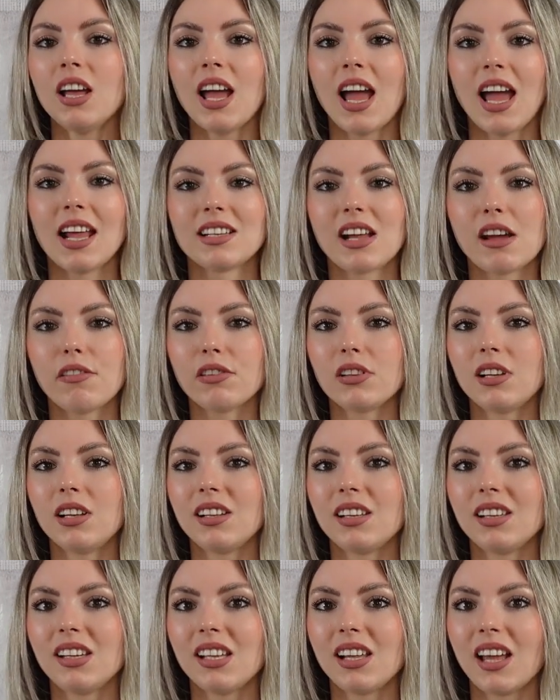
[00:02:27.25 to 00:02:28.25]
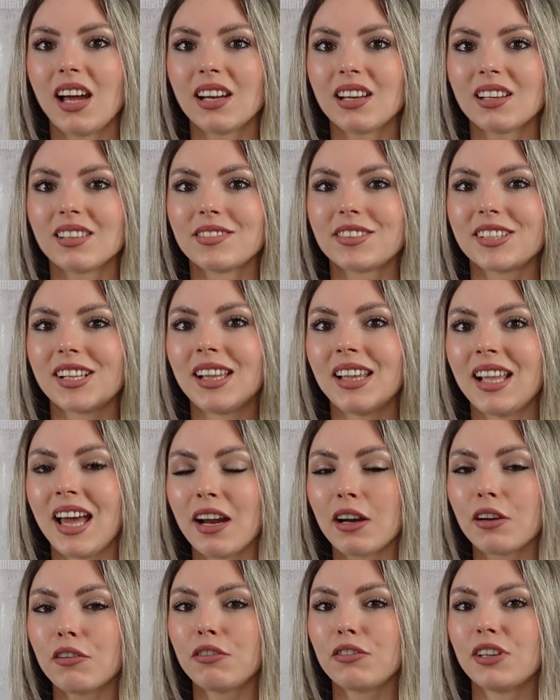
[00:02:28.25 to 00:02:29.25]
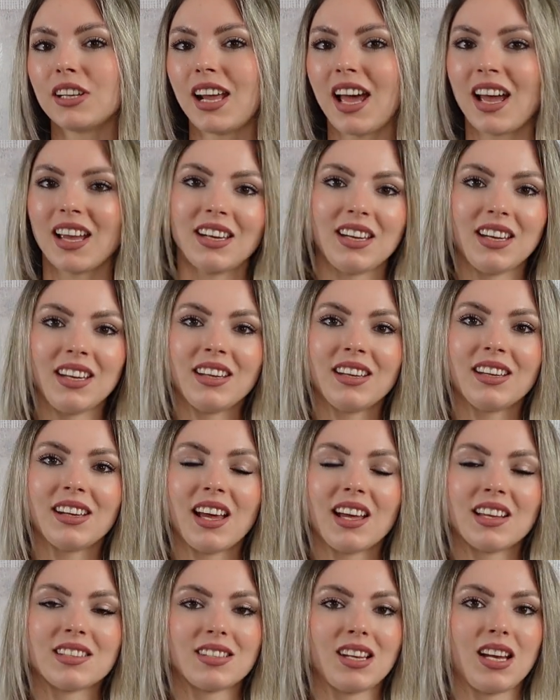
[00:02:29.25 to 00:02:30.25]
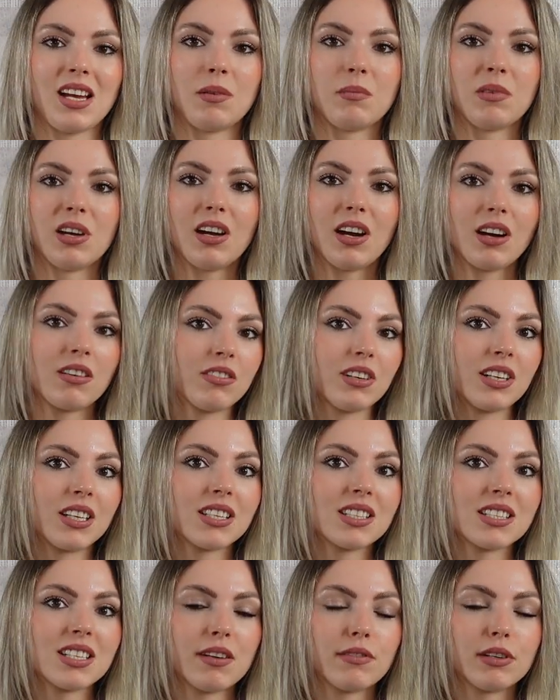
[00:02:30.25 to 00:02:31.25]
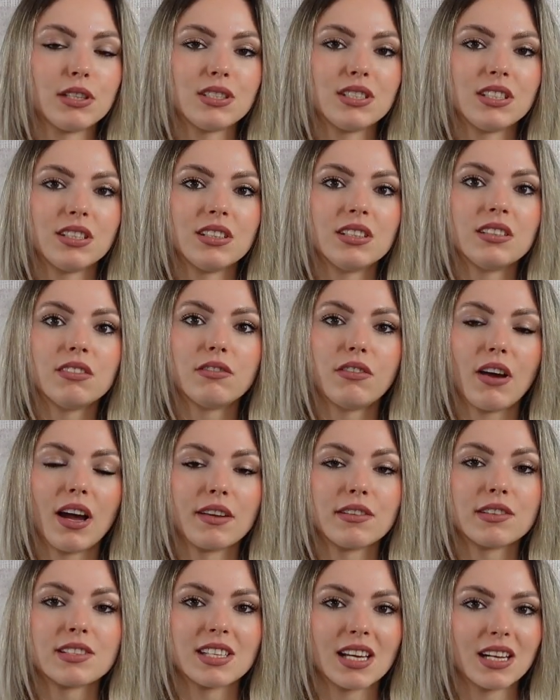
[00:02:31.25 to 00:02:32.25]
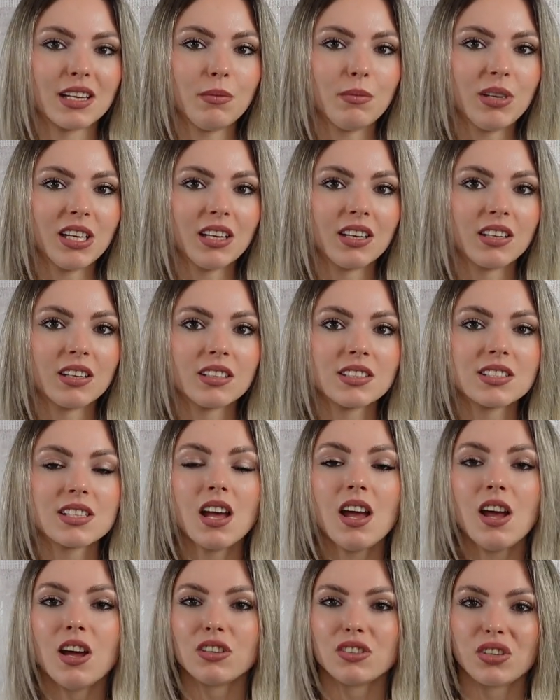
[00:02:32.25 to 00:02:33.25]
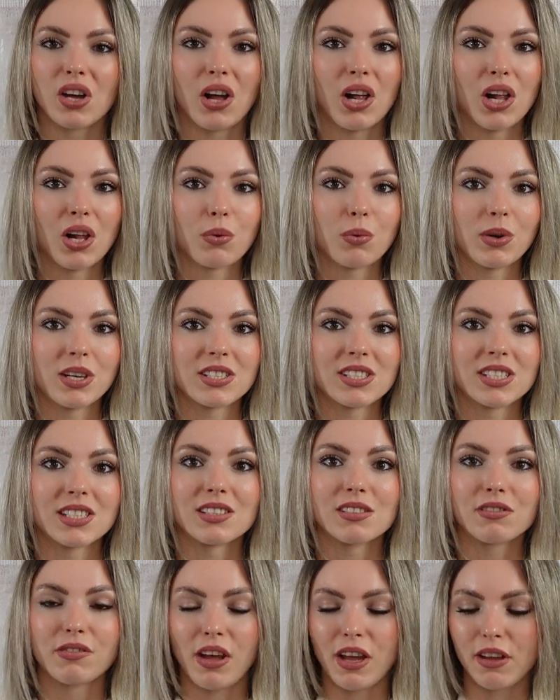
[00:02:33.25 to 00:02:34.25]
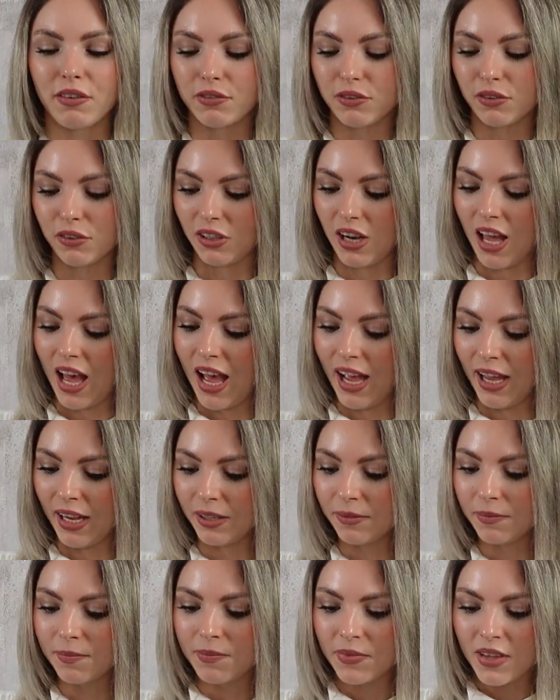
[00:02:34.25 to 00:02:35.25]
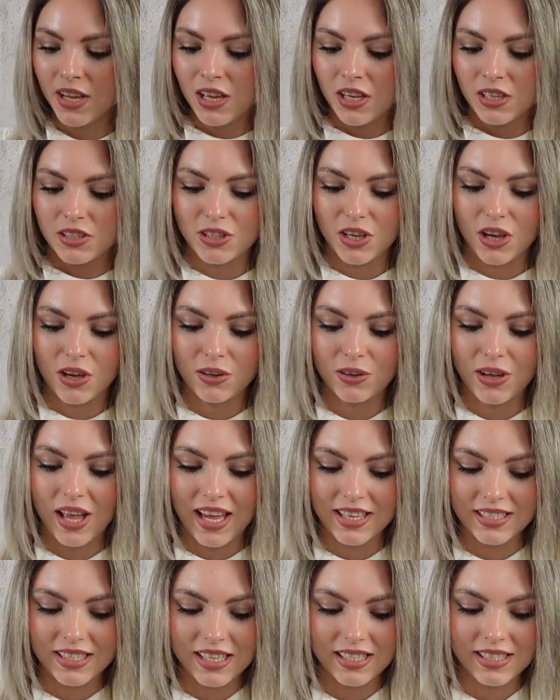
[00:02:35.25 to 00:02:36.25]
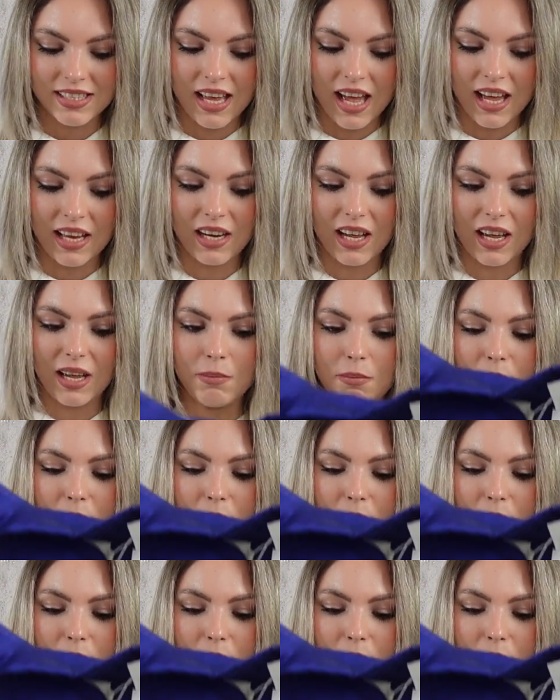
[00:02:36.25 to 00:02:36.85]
and definitely like the length that I need, as I'm 175 centimeters tall, which is 5'9". So as I said, I